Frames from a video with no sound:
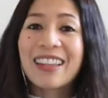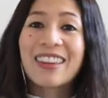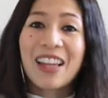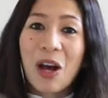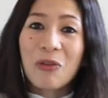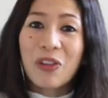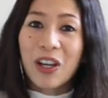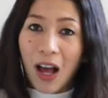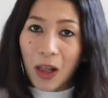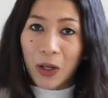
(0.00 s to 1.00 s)
love the
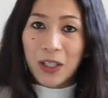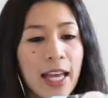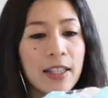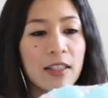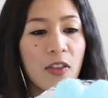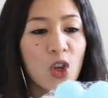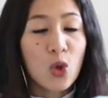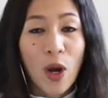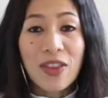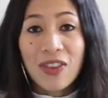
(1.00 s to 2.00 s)
colors, and the
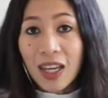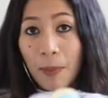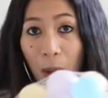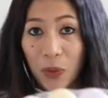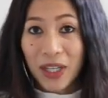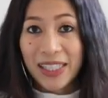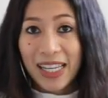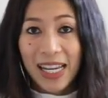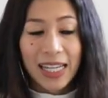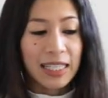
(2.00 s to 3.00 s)
great thing about this
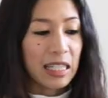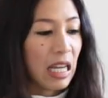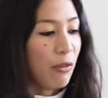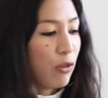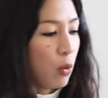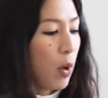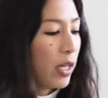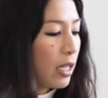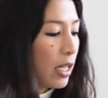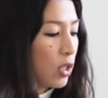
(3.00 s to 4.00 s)
is if you
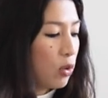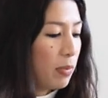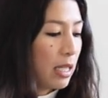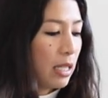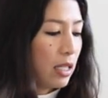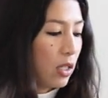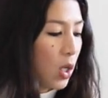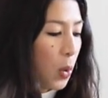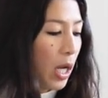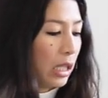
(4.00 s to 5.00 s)
wanted it to be,
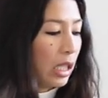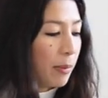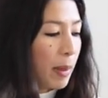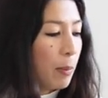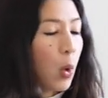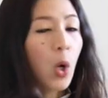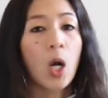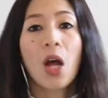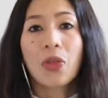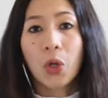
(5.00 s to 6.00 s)
a little bit more
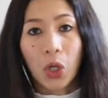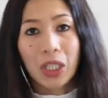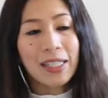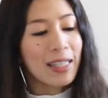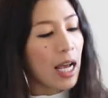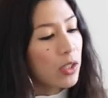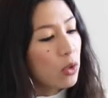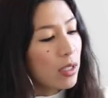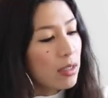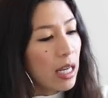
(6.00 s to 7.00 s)
on the girly side,
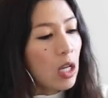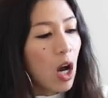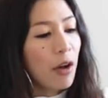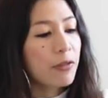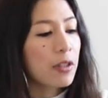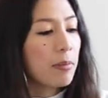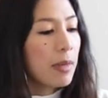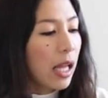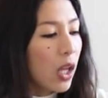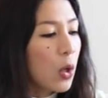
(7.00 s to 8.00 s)
you can take off some
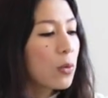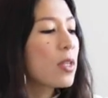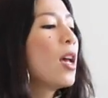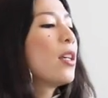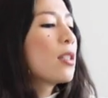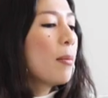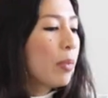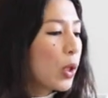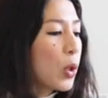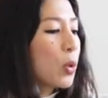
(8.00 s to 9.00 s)
yellows, some
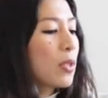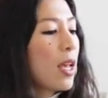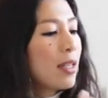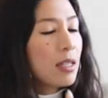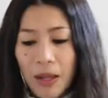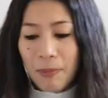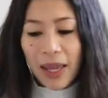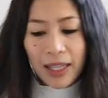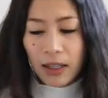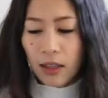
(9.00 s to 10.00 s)
blues, and
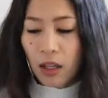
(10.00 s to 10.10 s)
make it a